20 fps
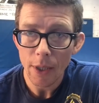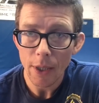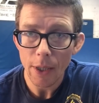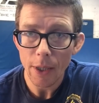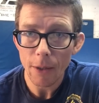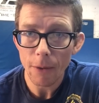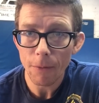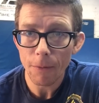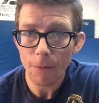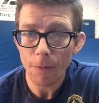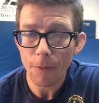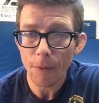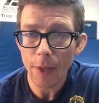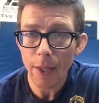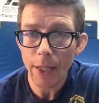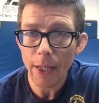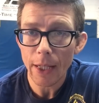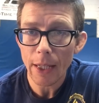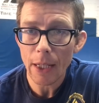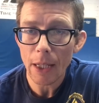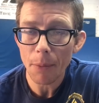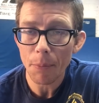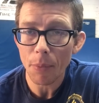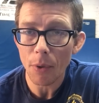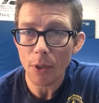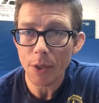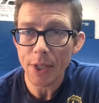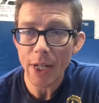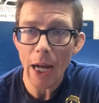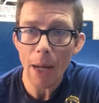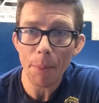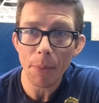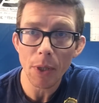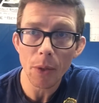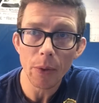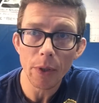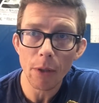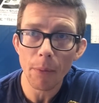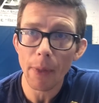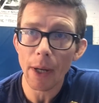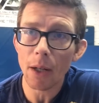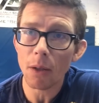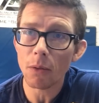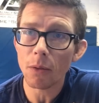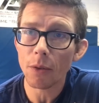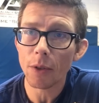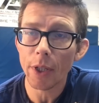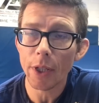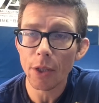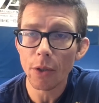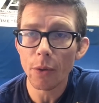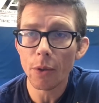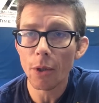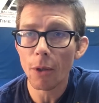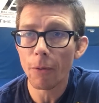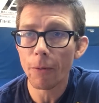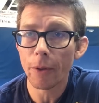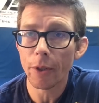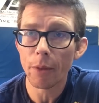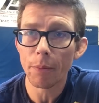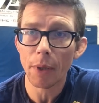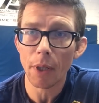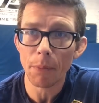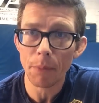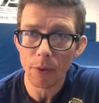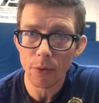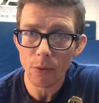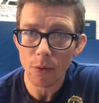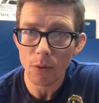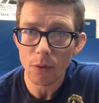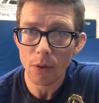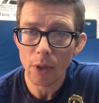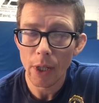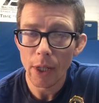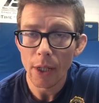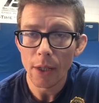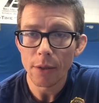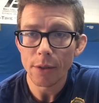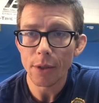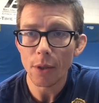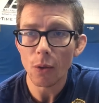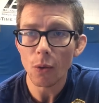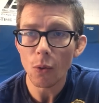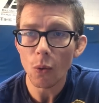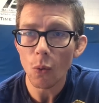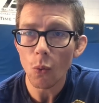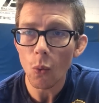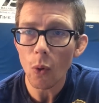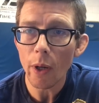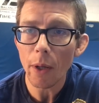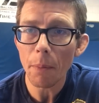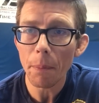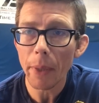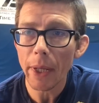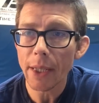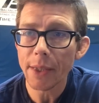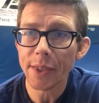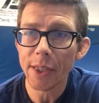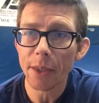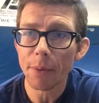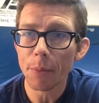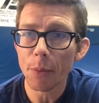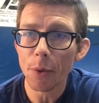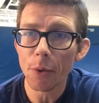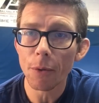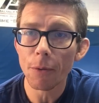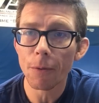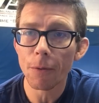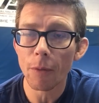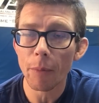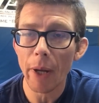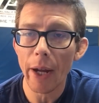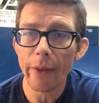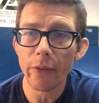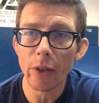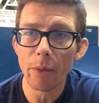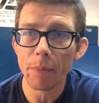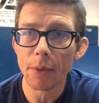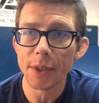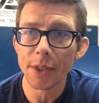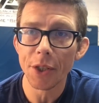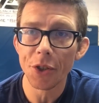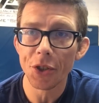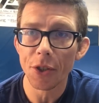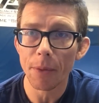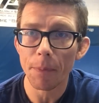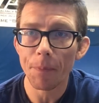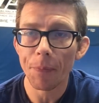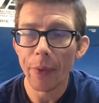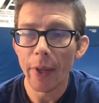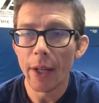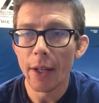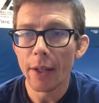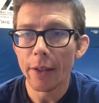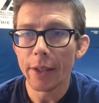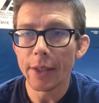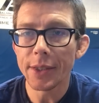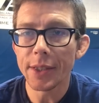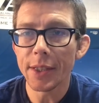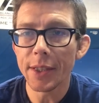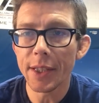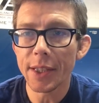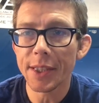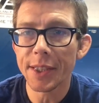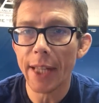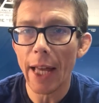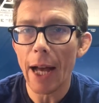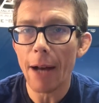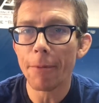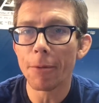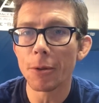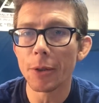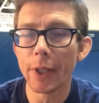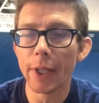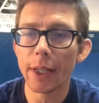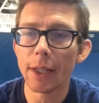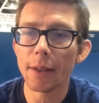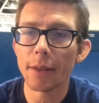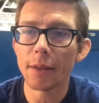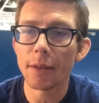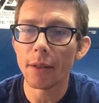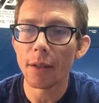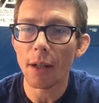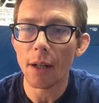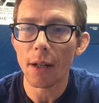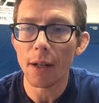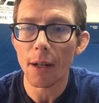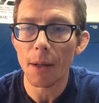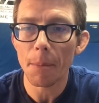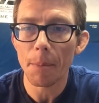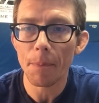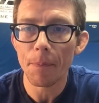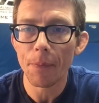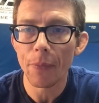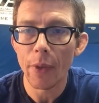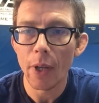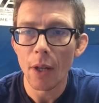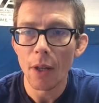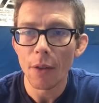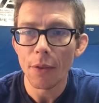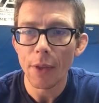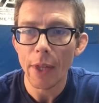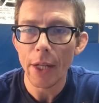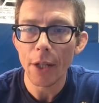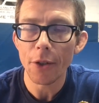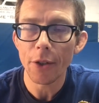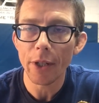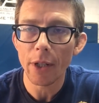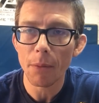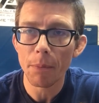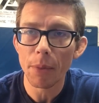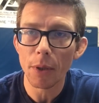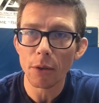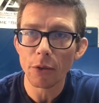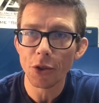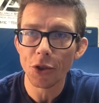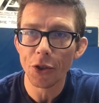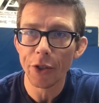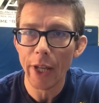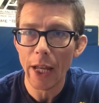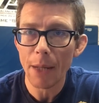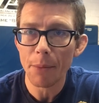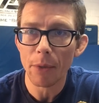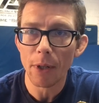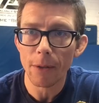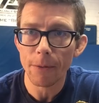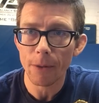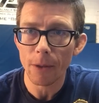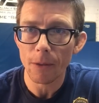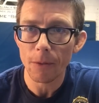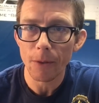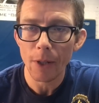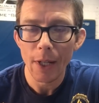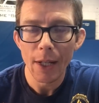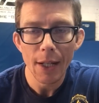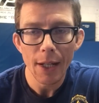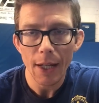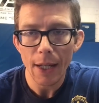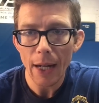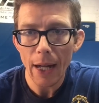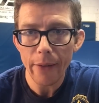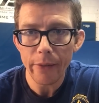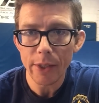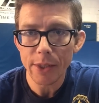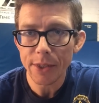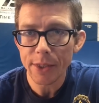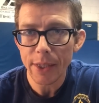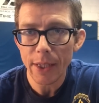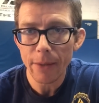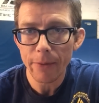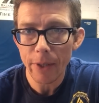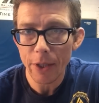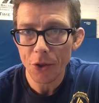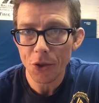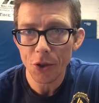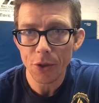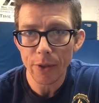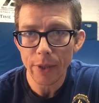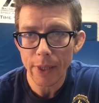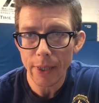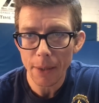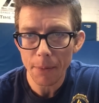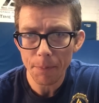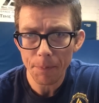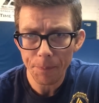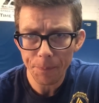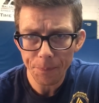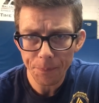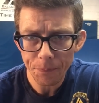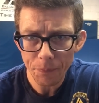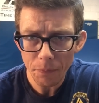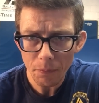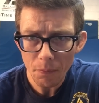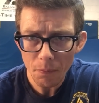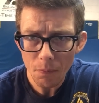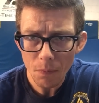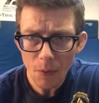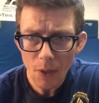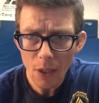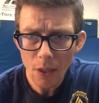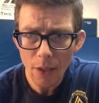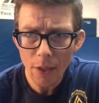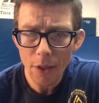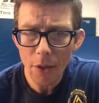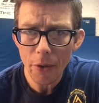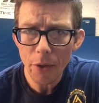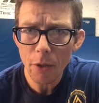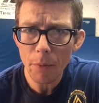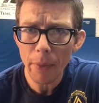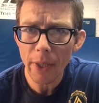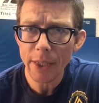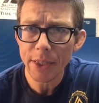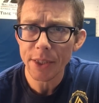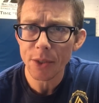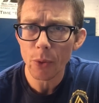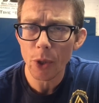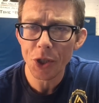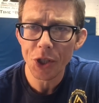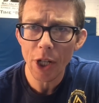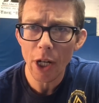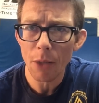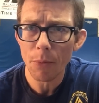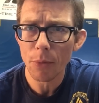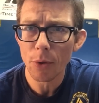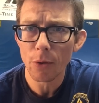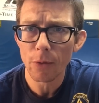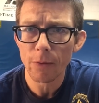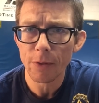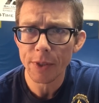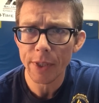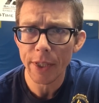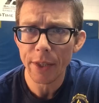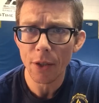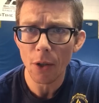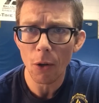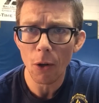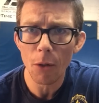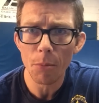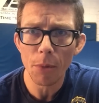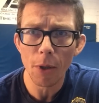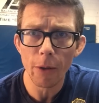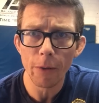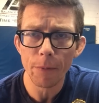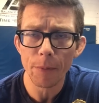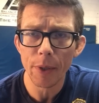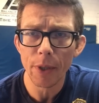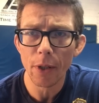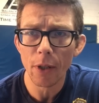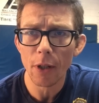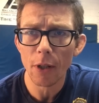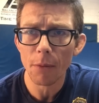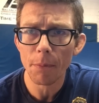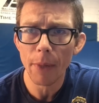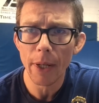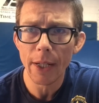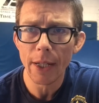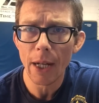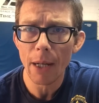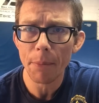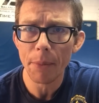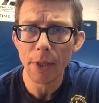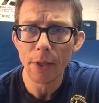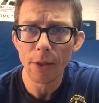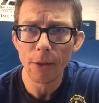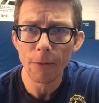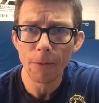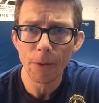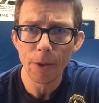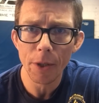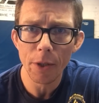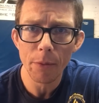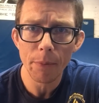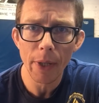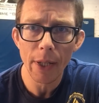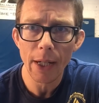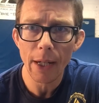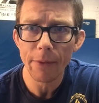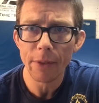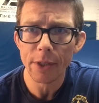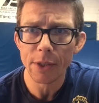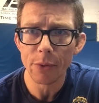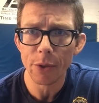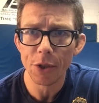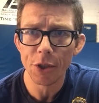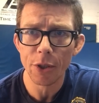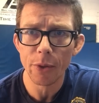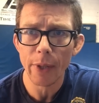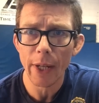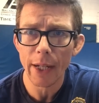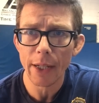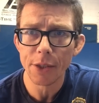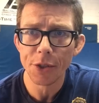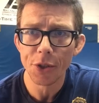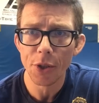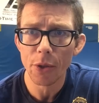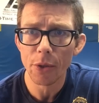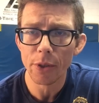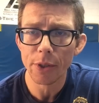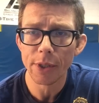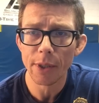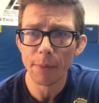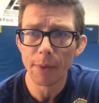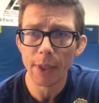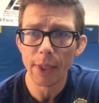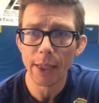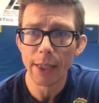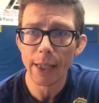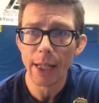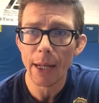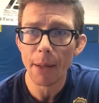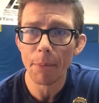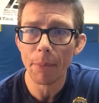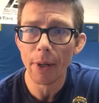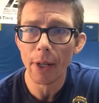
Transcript: If they end up on top of you in the mount, then you go for your bump and roll. So one basic move from every position. This is the scaffolding that you're gonna build your game off of. And obviously, eventually, you might switch out moves, like the armbar from the guard might not be good for you. You might have to switch to an X choke or something like that.